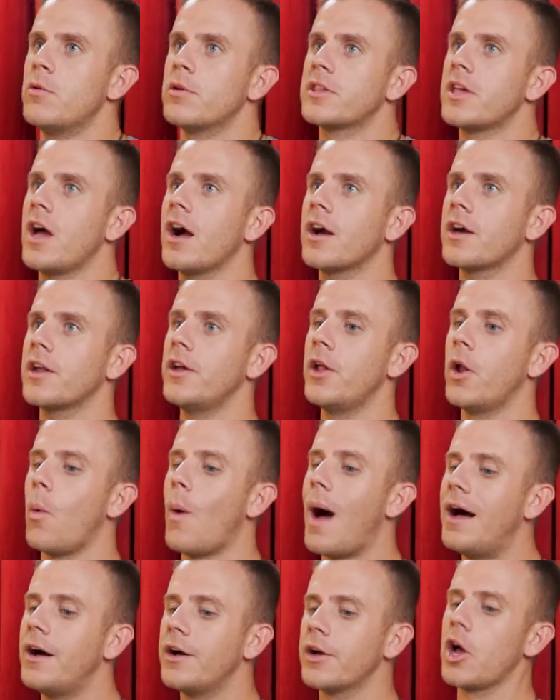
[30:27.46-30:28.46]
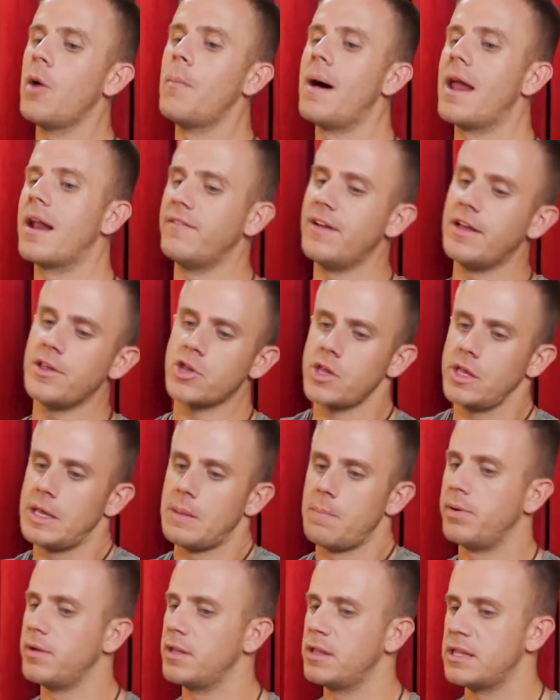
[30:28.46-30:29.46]
talking a little while ago about eventually
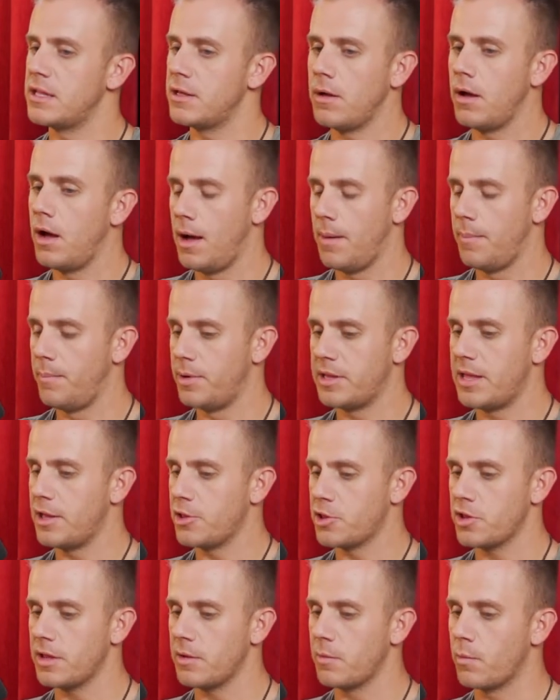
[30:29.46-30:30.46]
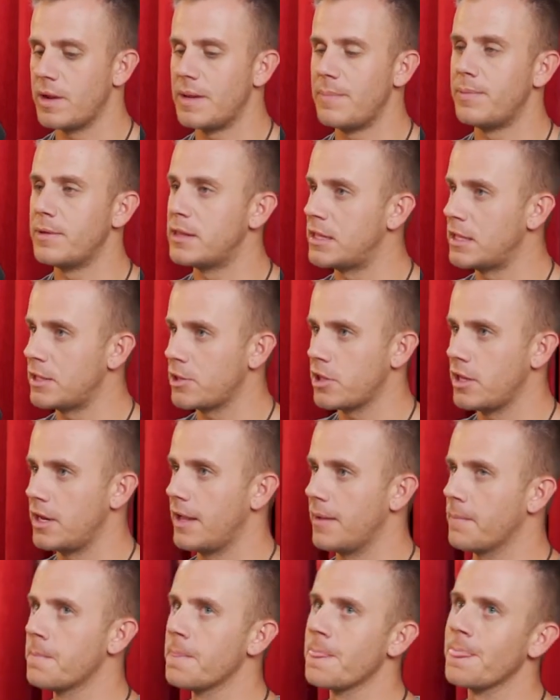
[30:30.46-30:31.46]
potentially
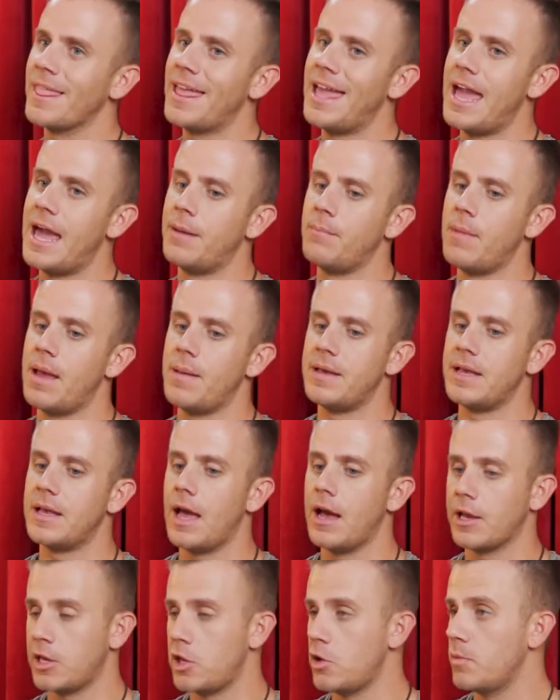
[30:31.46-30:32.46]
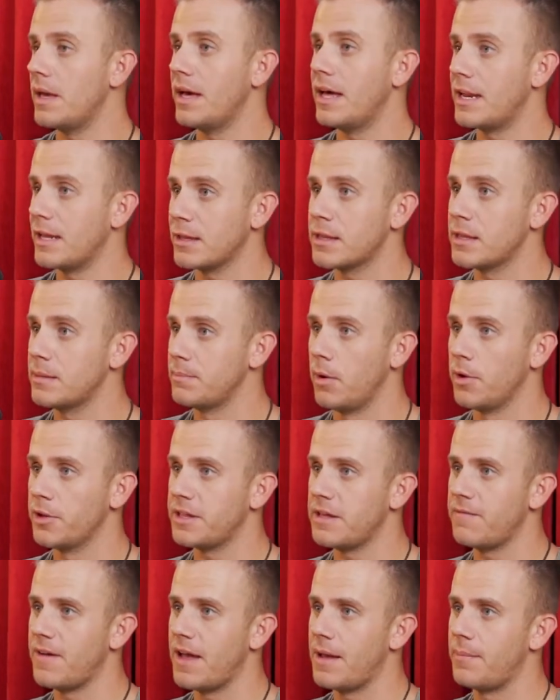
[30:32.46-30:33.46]
repositioning and maybe accumulating some
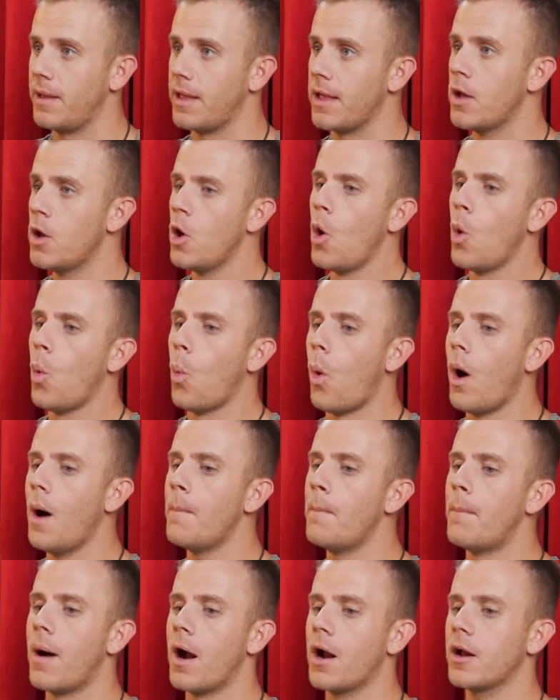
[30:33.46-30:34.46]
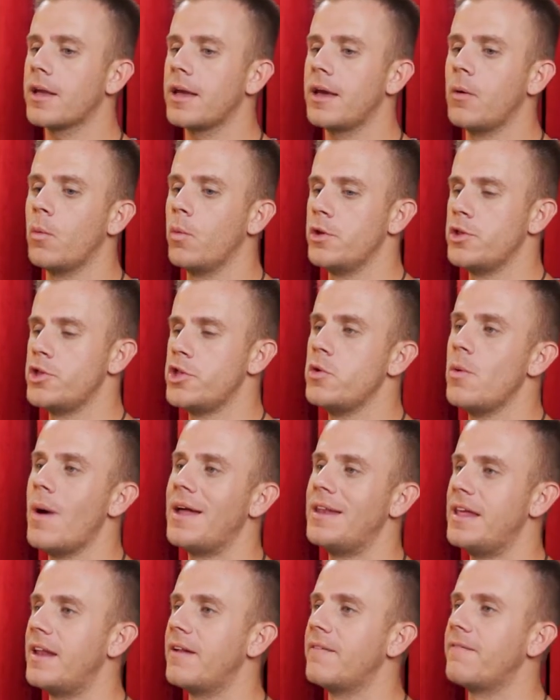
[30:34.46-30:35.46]
multifamily, what market would you
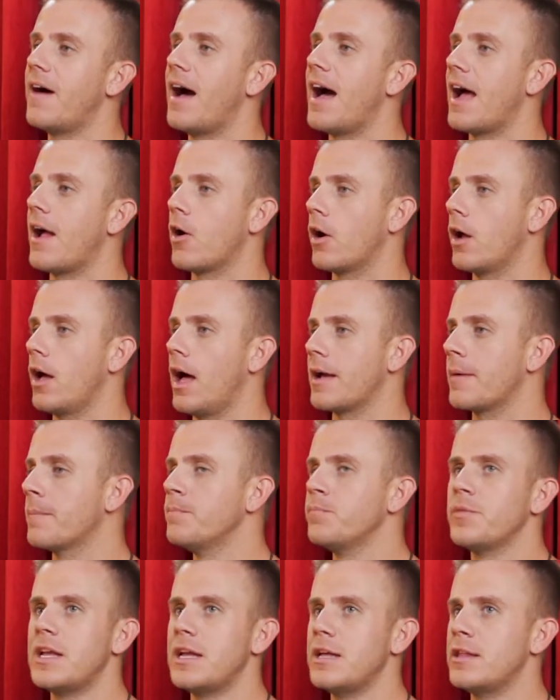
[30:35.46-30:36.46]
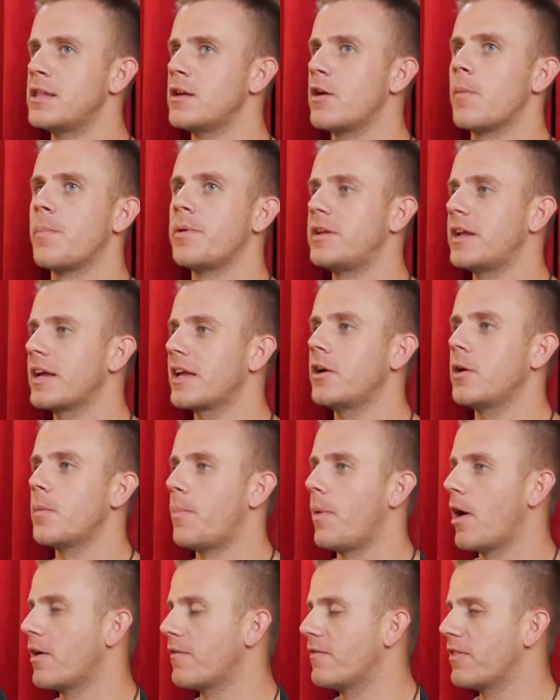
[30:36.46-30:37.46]
identify, or like, is there a particular
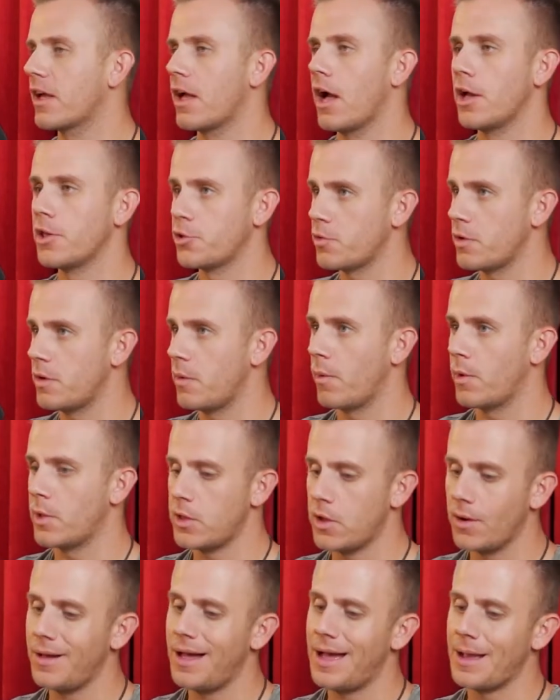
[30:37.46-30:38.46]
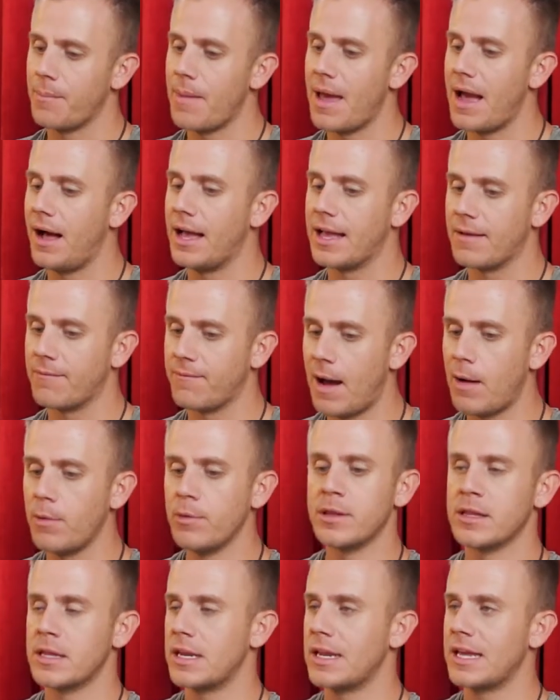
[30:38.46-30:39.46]
part of the country where you're like, man, like if I
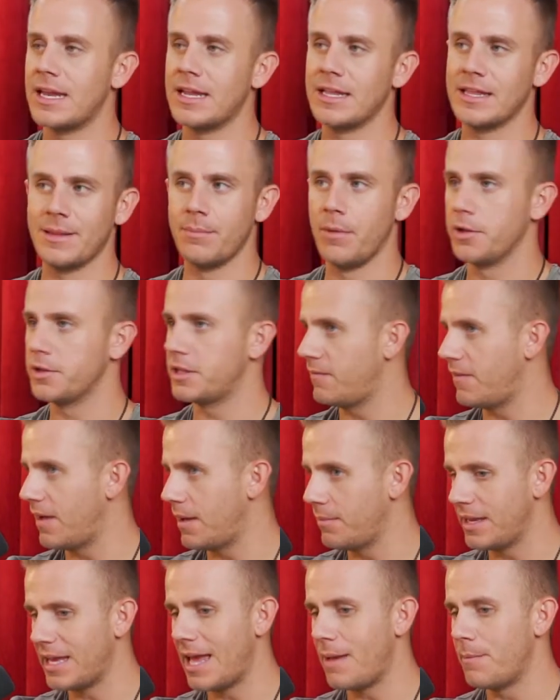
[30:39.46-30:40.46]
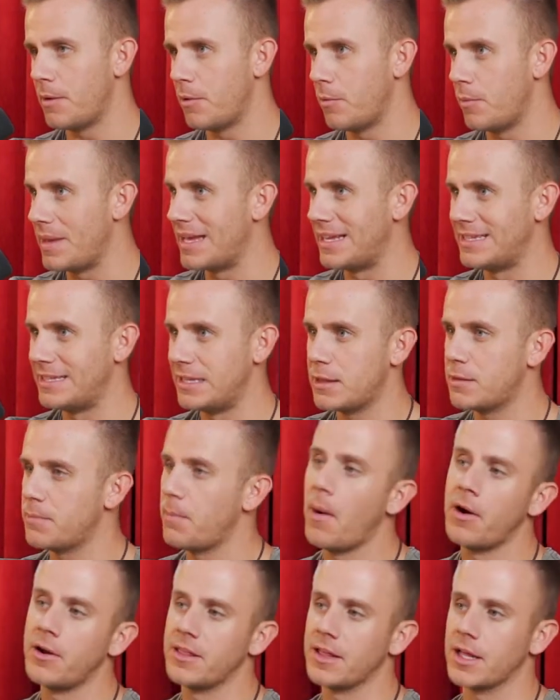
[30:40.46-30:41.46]
was going to get into the multifamily game, it would be in this
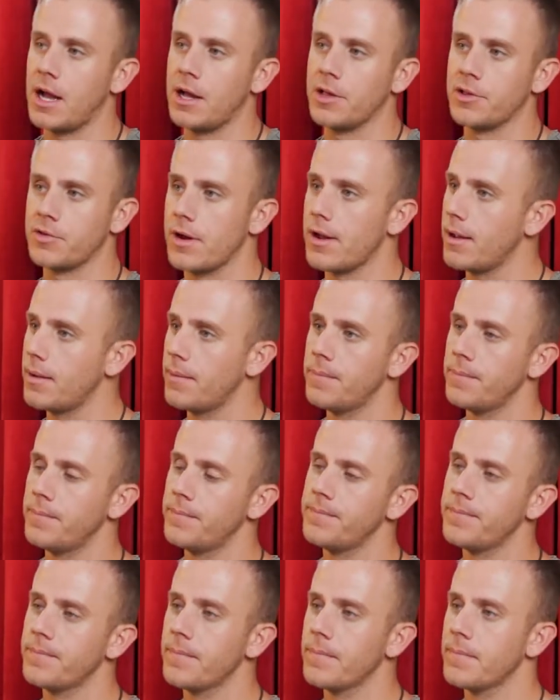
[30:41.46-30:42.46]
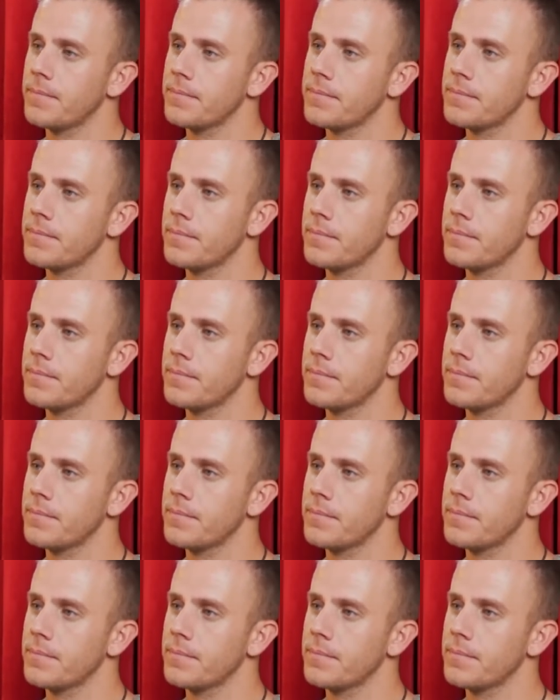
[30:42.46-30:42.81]
part of the country? That is a very